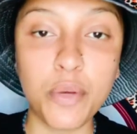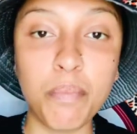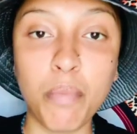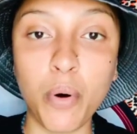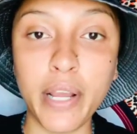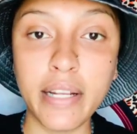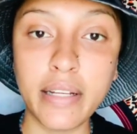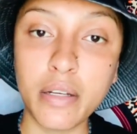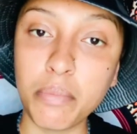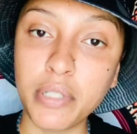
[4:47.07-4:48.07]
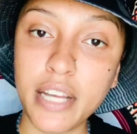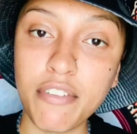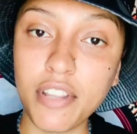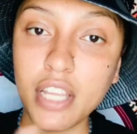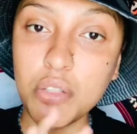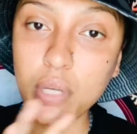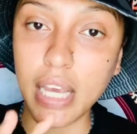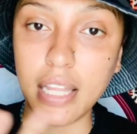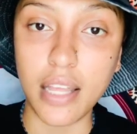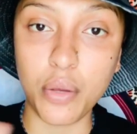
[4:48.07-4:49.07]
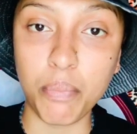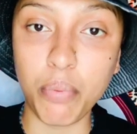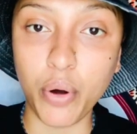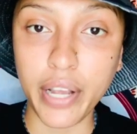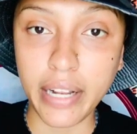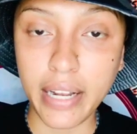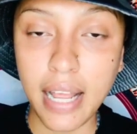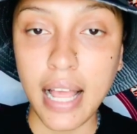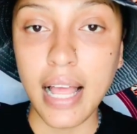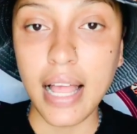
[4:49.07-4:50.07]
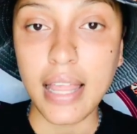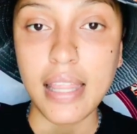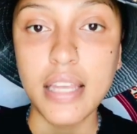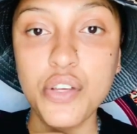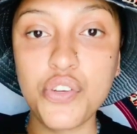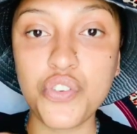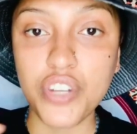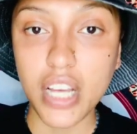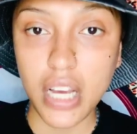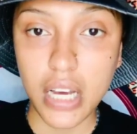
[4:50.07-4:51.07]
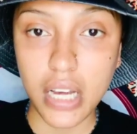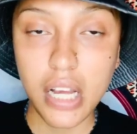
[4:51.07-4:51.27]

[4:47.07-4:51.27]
you boil, you put everything together, you boil, and then you drink.